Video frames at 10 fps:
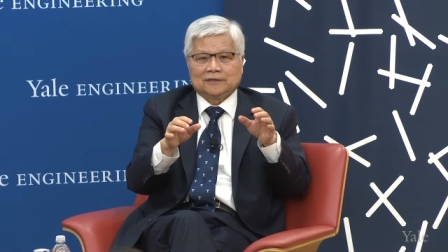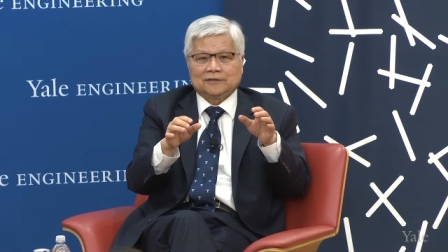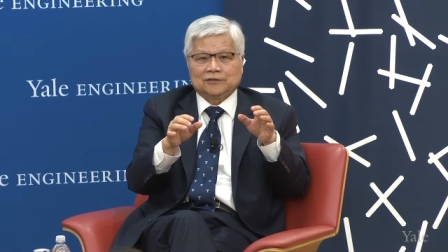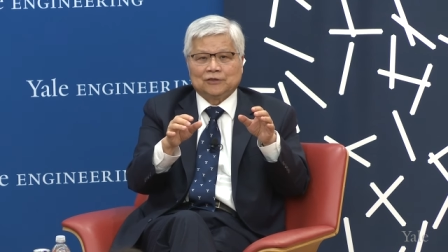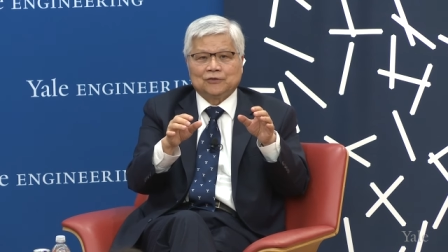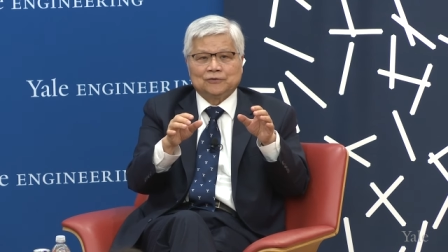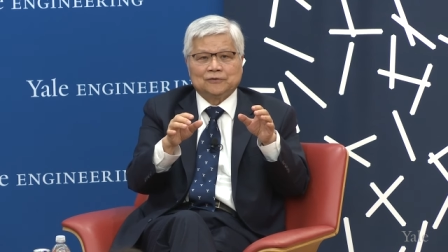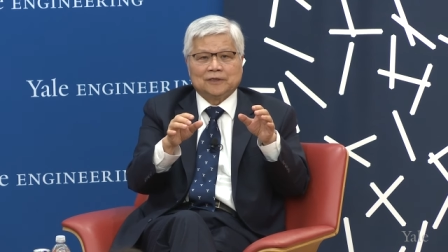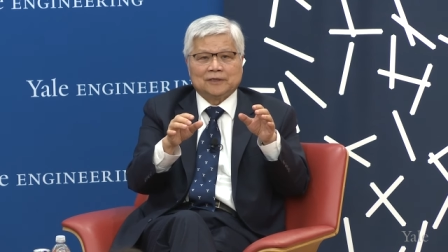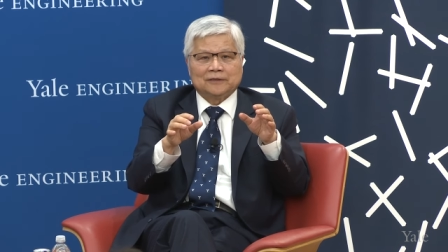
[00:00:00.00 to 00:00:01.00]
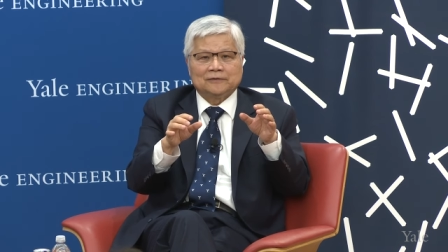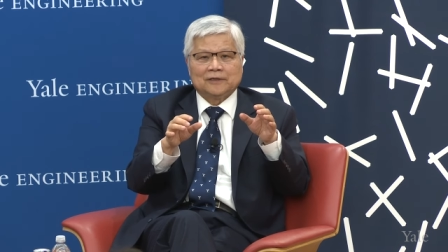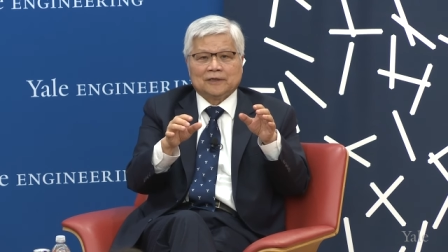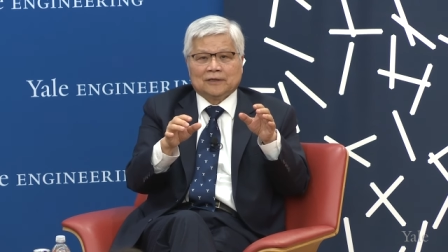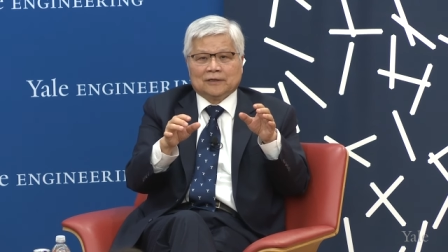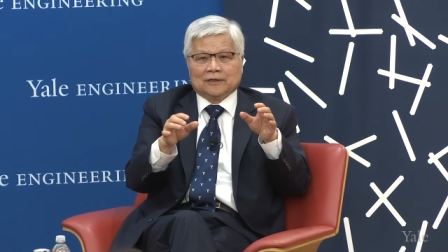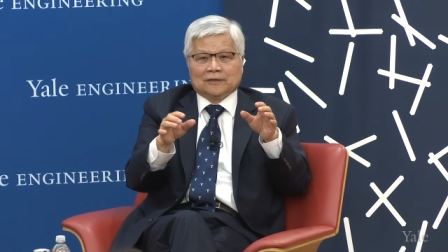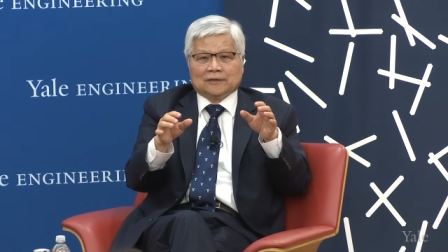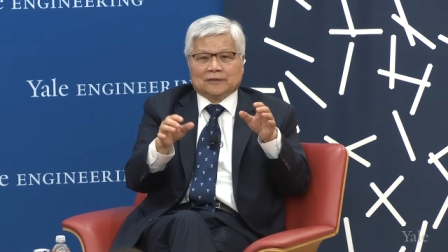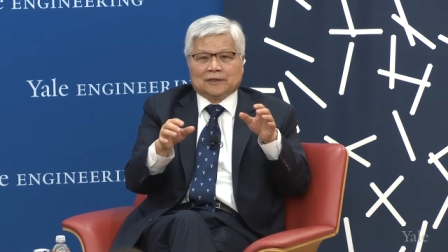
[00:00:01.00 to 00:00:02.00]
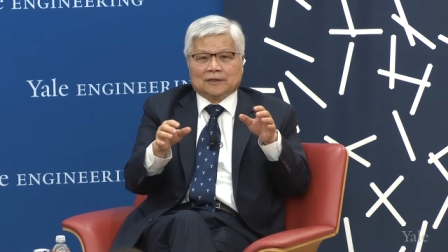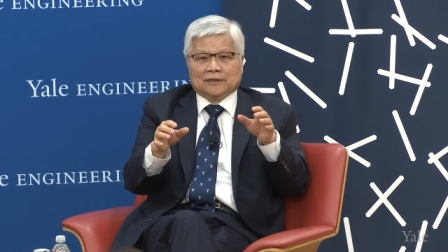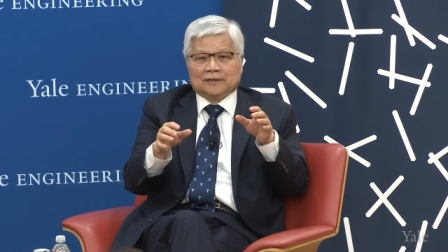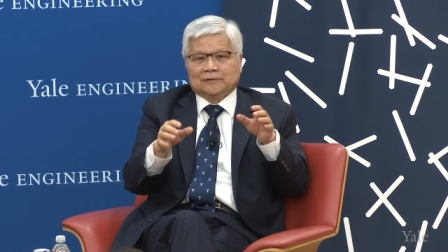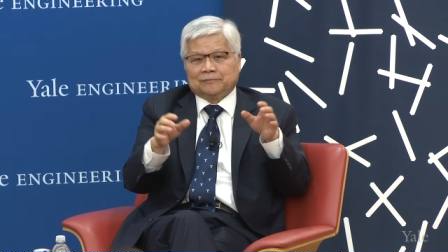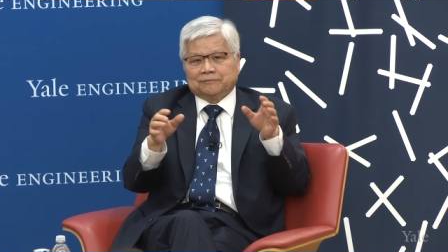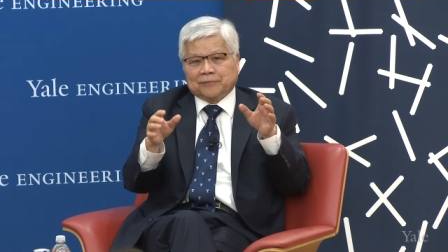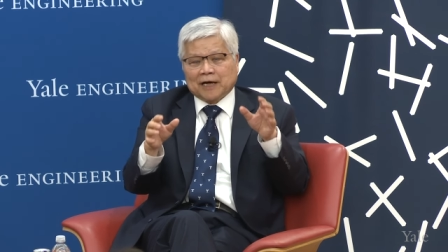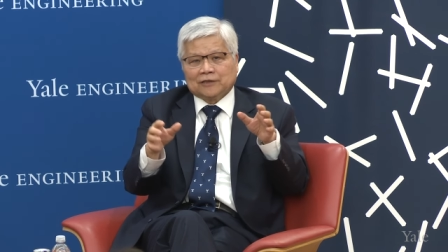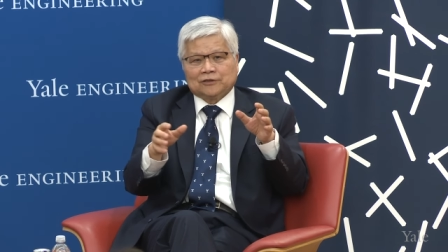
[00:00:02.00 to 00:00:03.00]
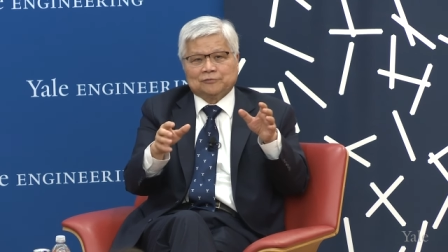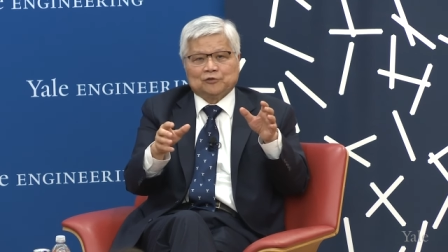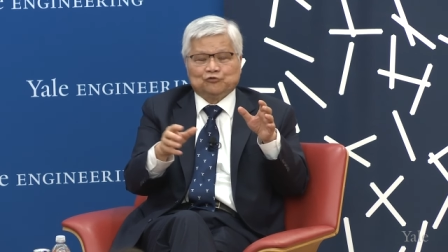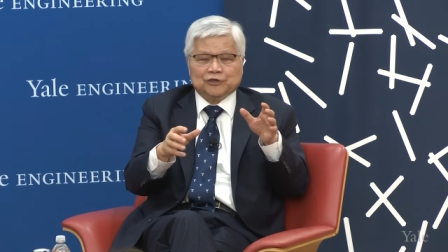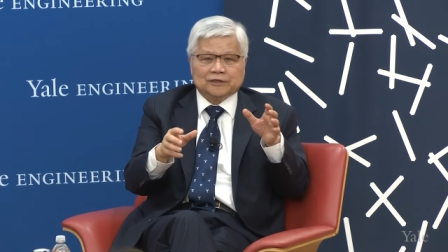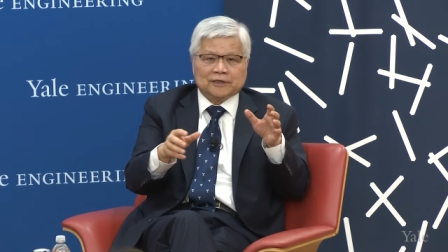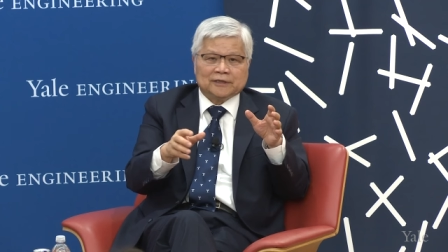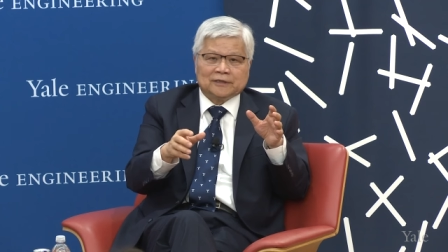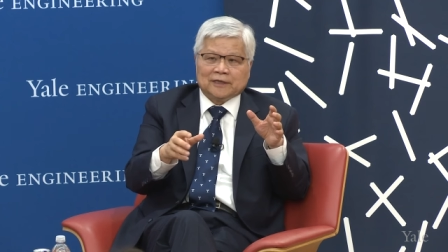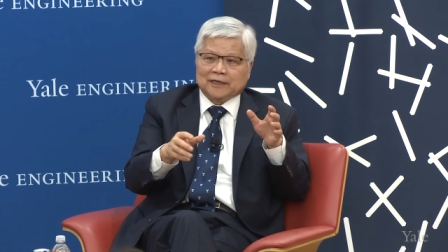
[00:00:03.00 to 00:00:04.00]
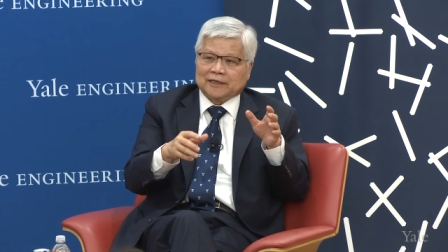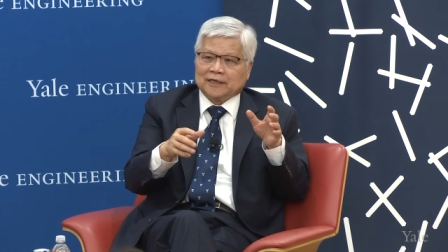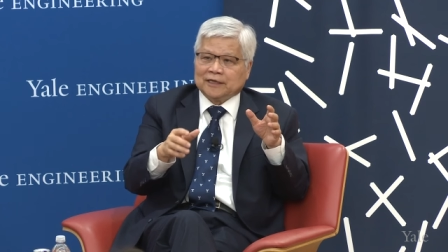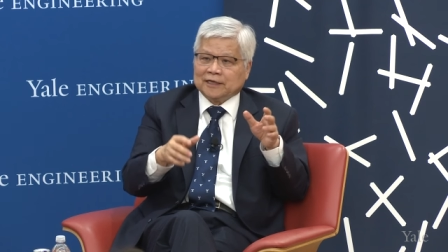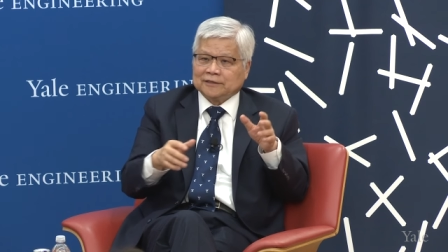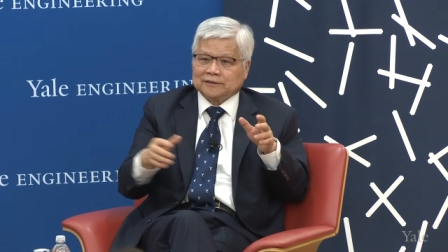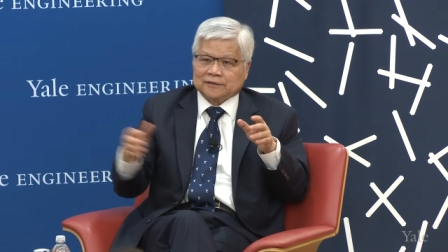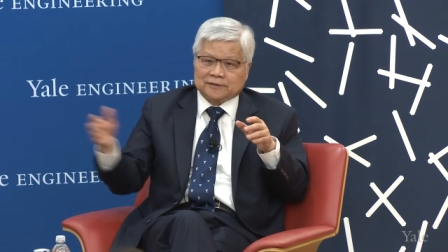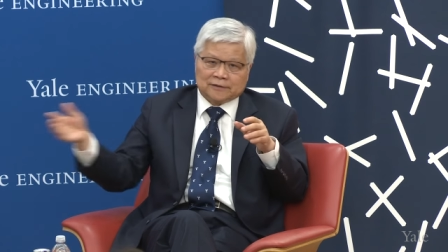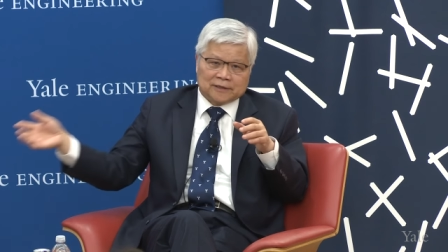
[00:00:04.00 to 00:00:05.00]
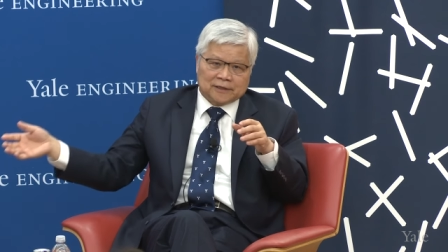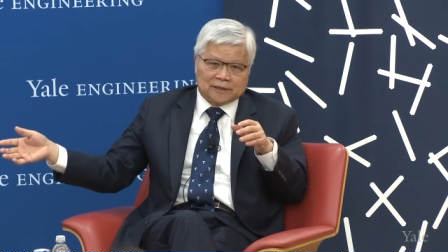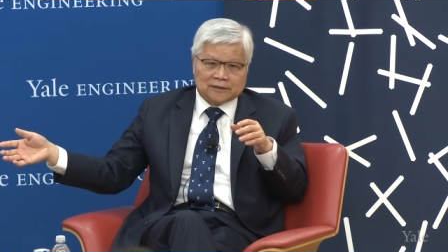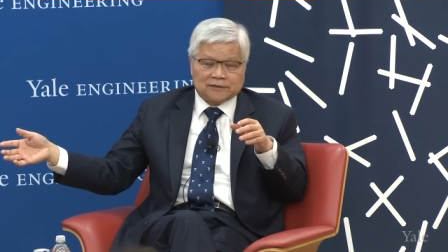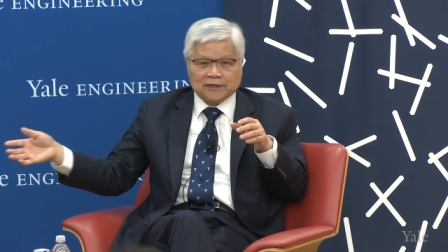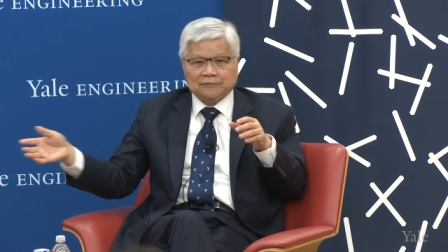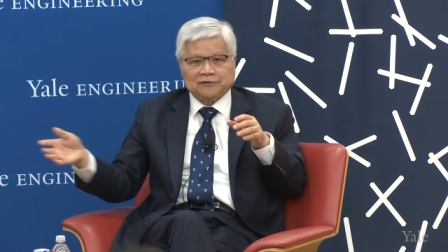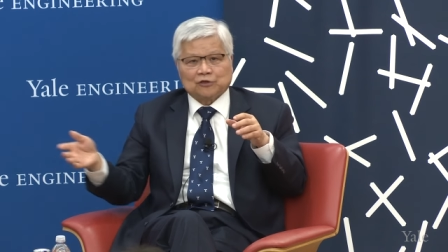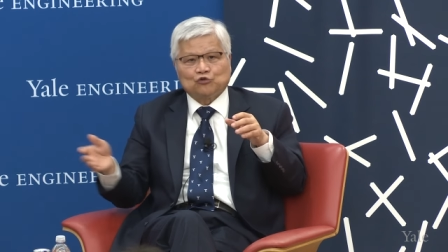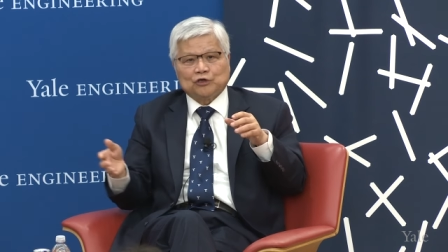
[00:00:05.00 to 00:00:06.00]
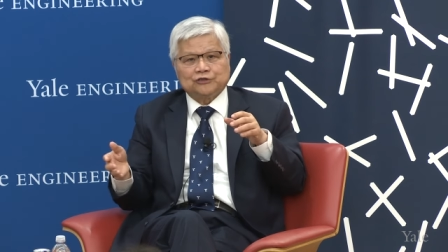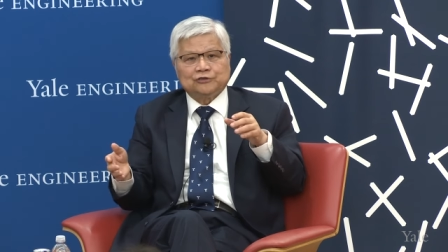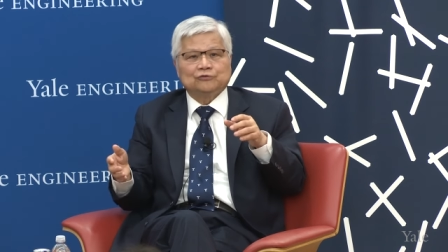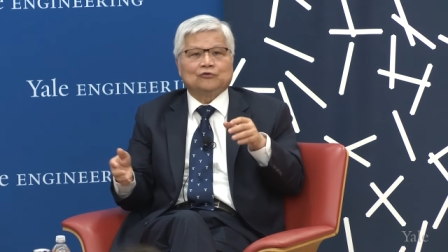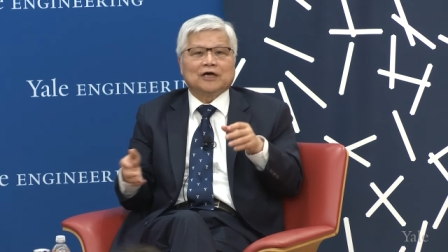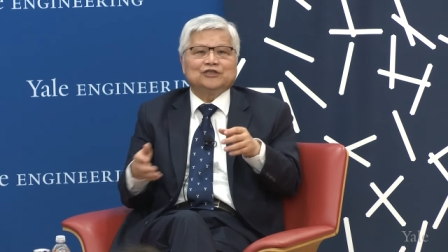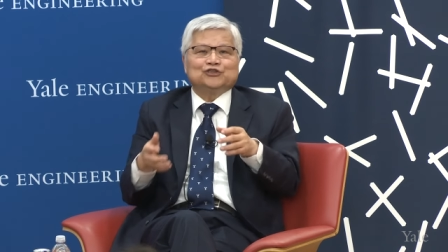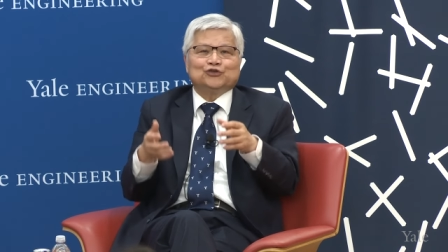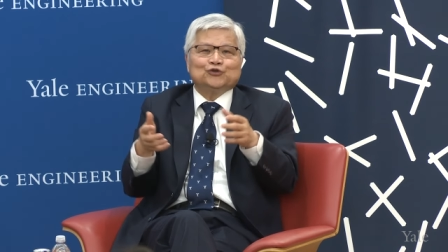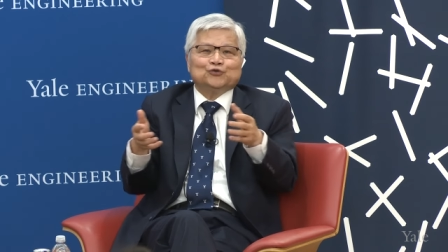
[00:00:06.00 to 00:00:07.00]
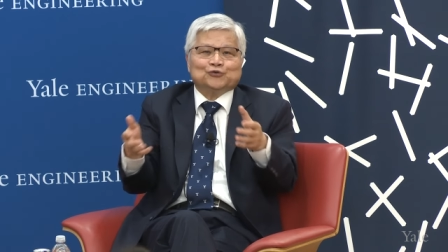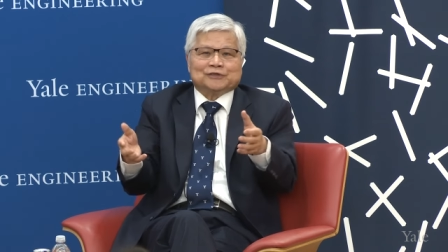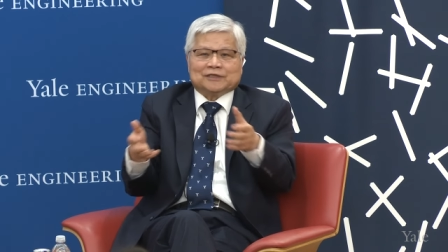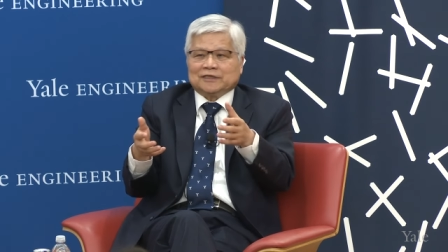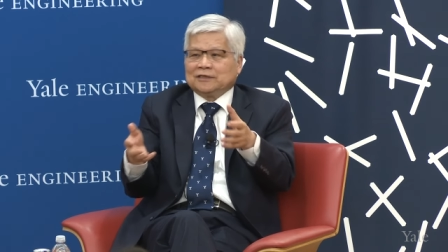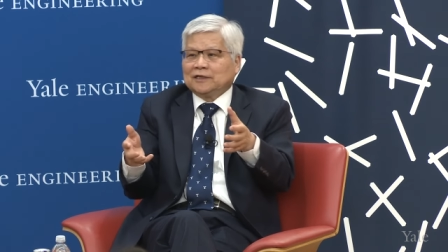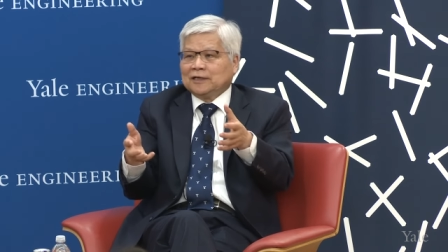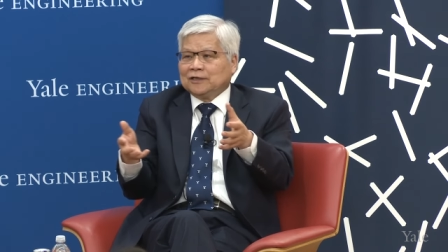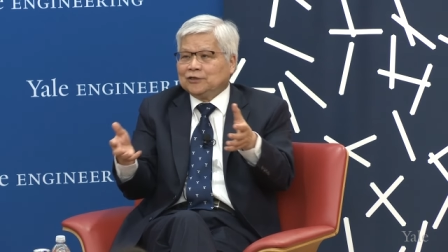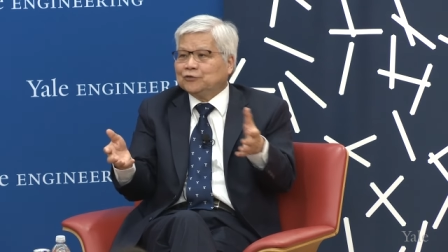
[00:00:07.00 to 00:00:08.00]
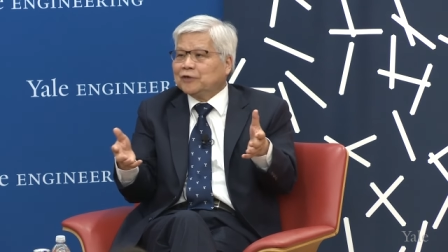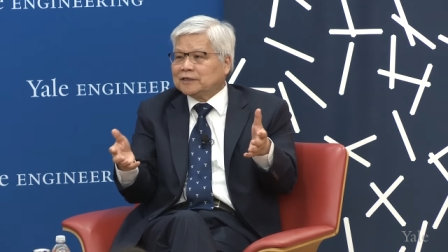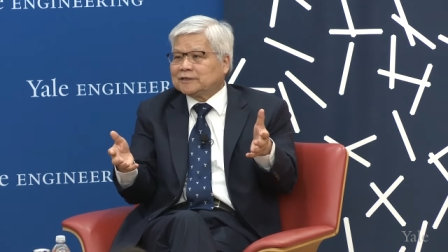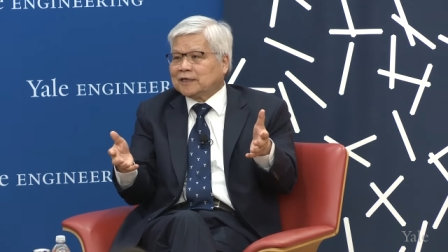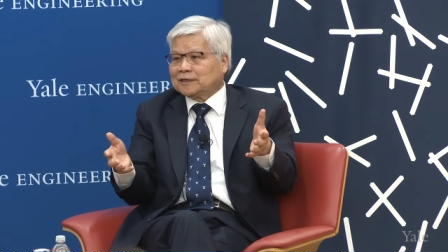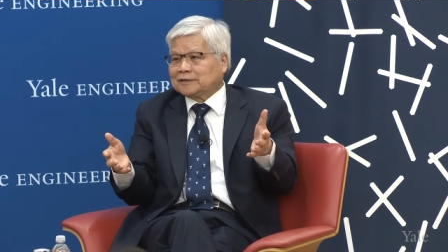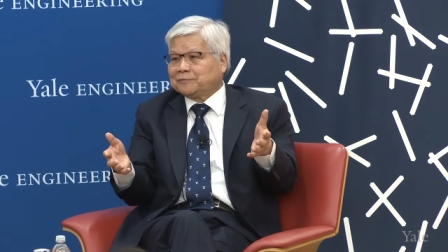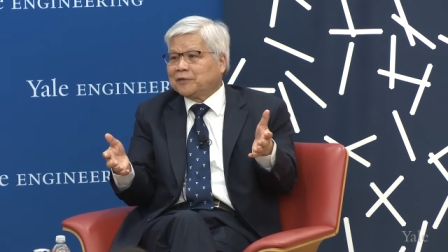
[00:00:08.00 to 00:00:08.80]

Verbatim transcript: So uh, uh, part of the reason I can answer uh, Jeff's question, why choose US as a